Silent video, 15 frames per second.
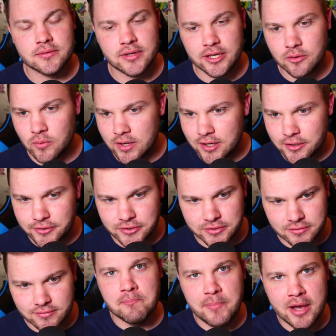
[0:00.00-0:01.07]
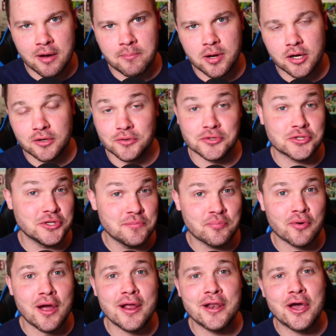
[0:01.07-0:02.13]
He wears belt buckles. You
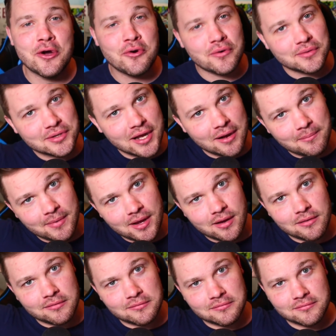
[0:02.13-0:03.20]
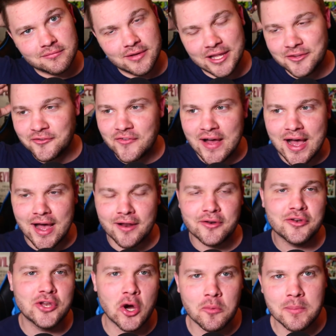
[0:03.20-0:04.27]
probably know who I'm talking about. It's fine.
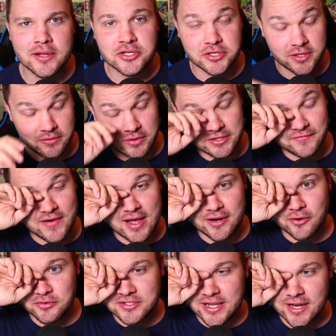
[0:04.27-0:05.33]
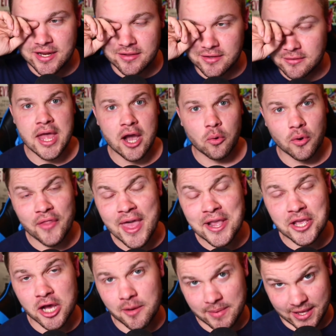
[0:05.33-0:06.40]
Don't mention it. It's fine. Don't say anything. Well, they
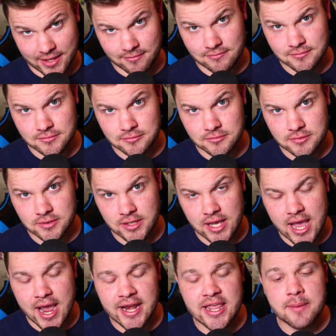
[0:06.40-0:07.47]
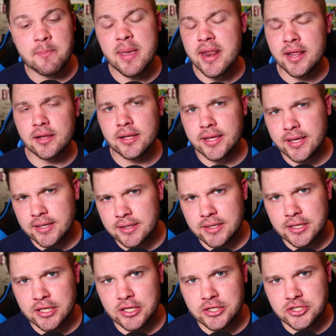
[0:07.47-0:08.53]
come in, and he immediately
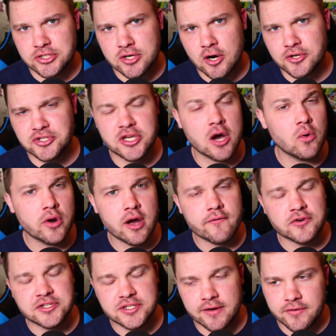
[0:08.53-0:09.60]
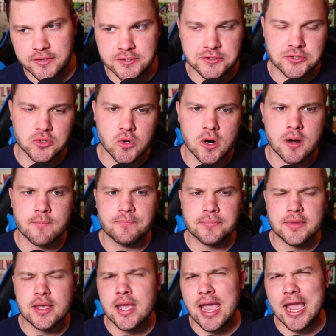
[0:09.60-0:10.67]
starts going over stuff in the store
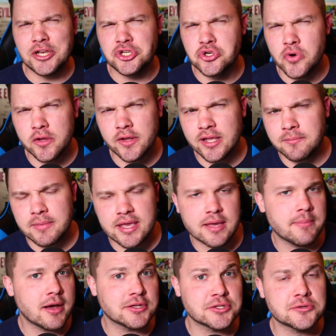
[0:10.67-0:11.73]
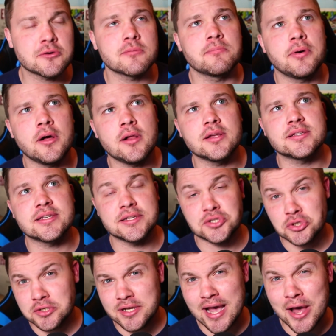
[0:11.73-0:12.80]
and drilling me about certain policies,
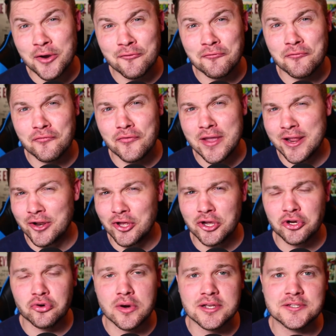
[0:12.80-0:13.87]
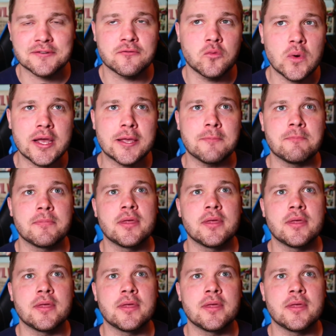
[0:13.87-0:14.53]
kind of in an aggressive way.